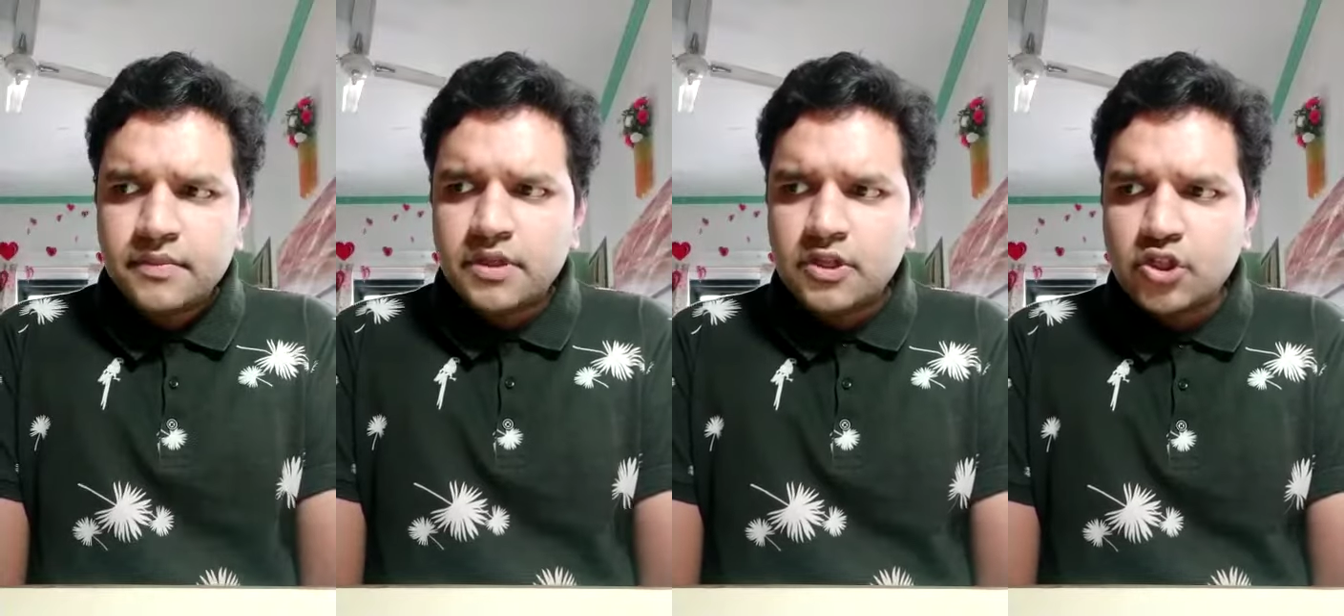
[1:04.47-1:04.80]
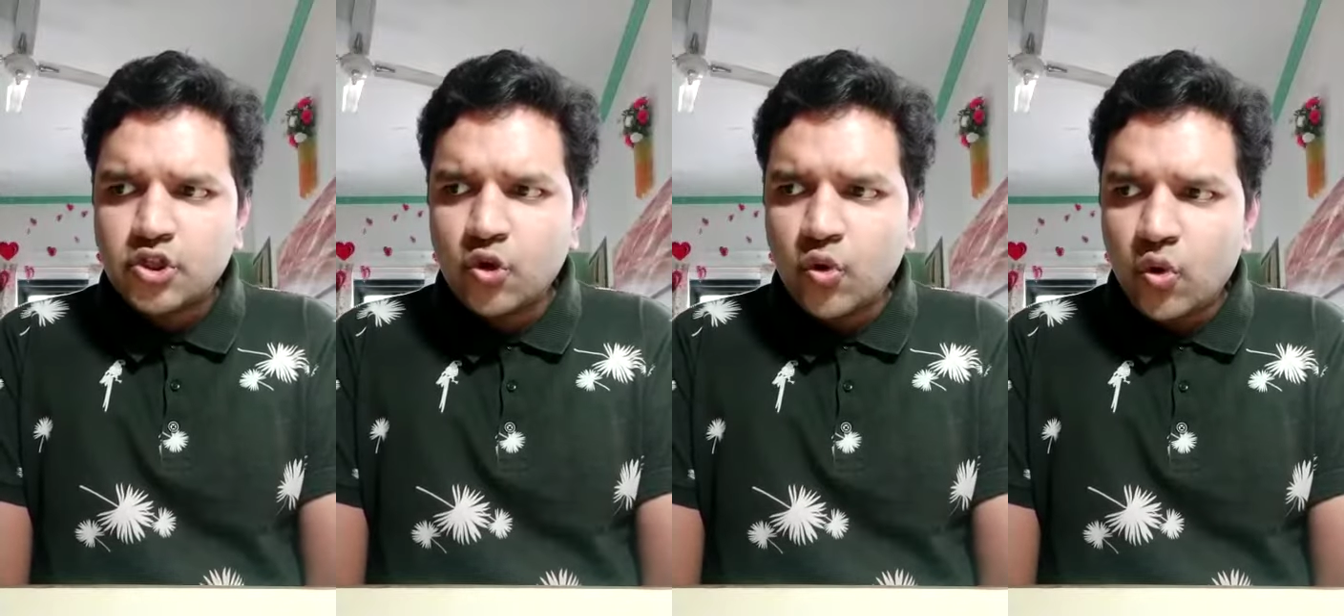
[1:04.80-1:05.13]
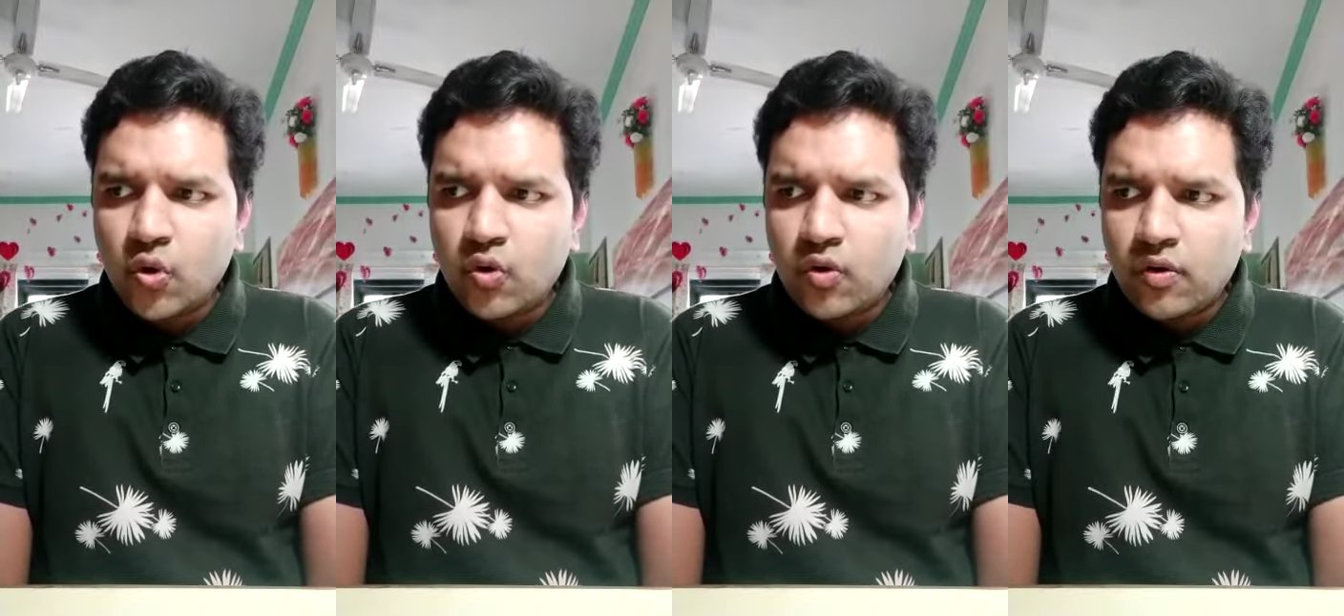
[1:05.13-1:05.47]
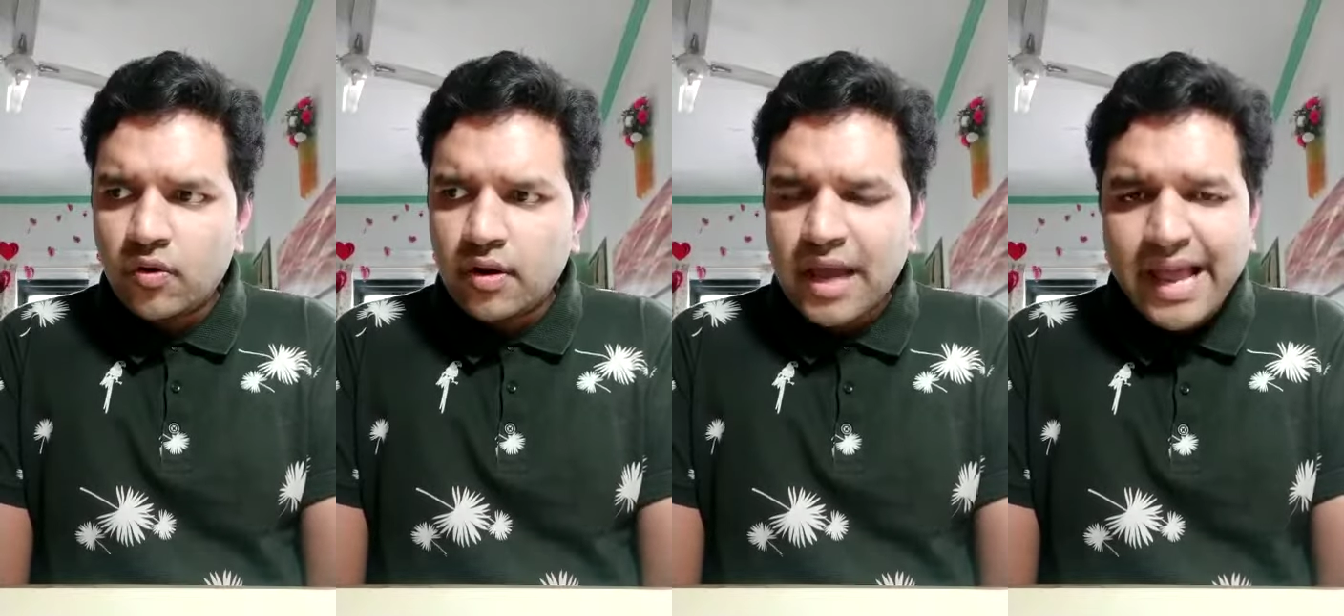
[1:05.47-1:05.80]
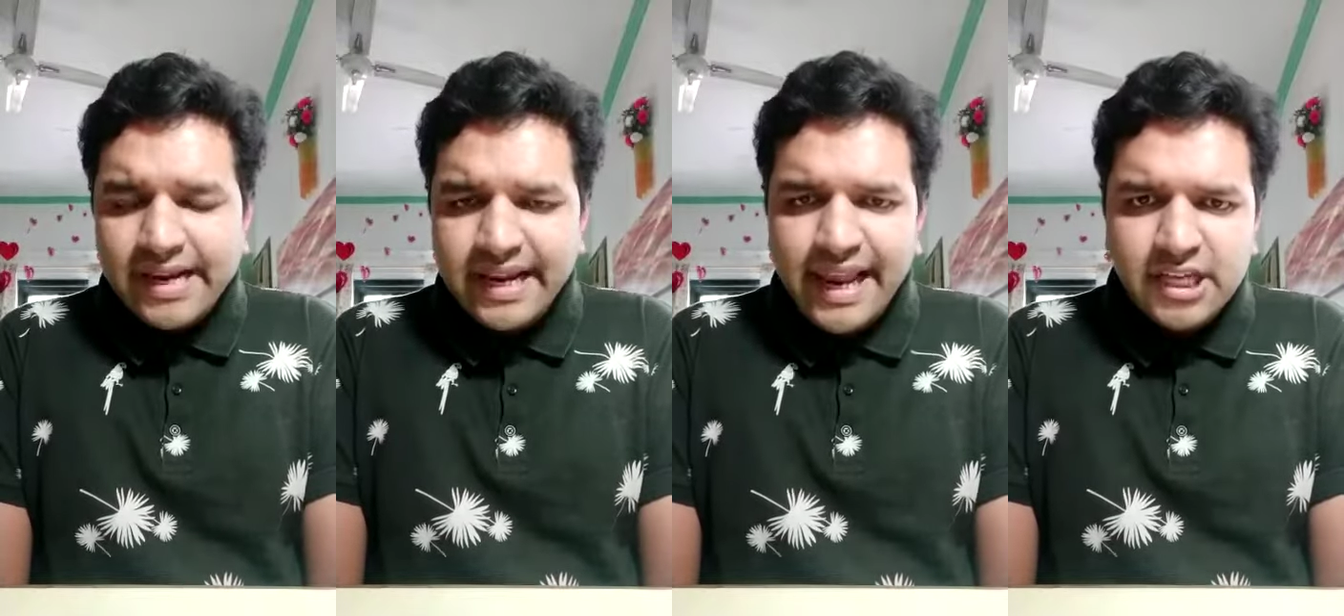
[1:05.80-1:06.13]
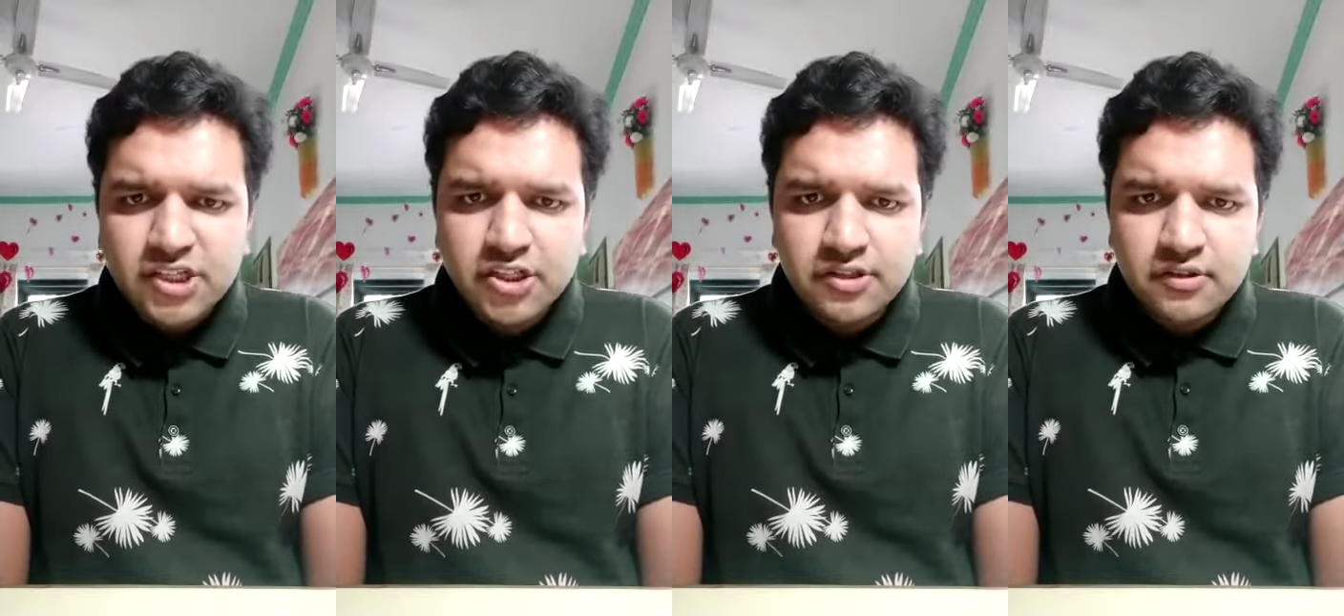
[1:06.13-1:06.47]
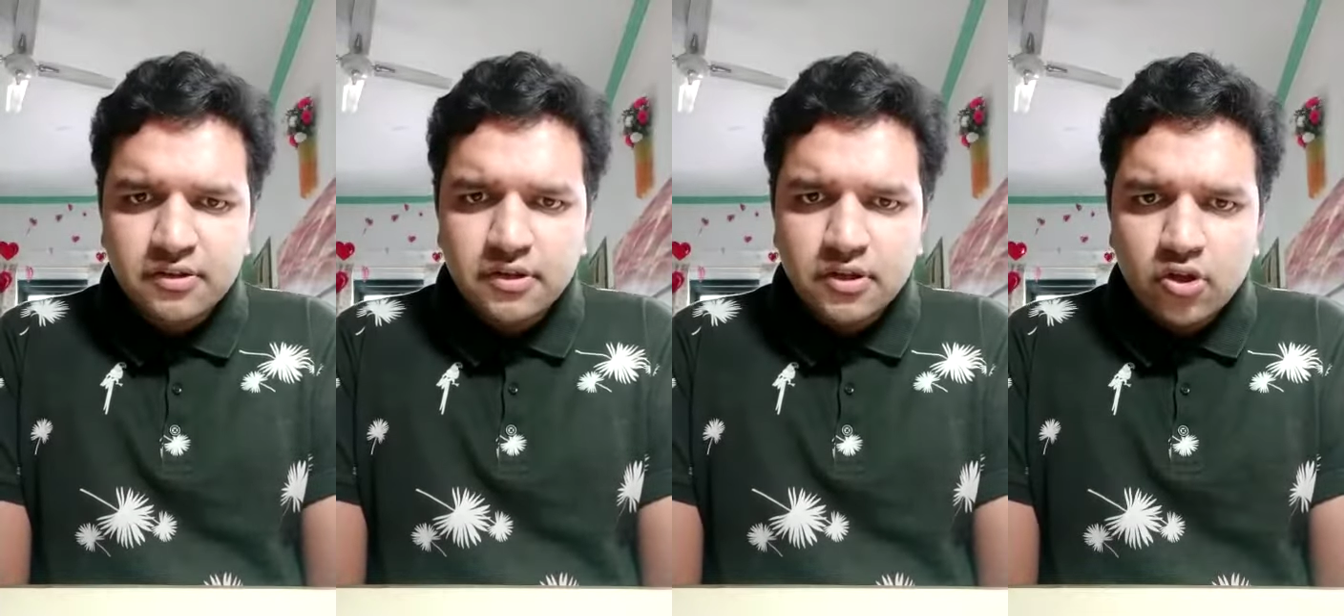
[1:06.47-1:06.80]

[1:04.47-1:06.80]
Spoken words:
So, an election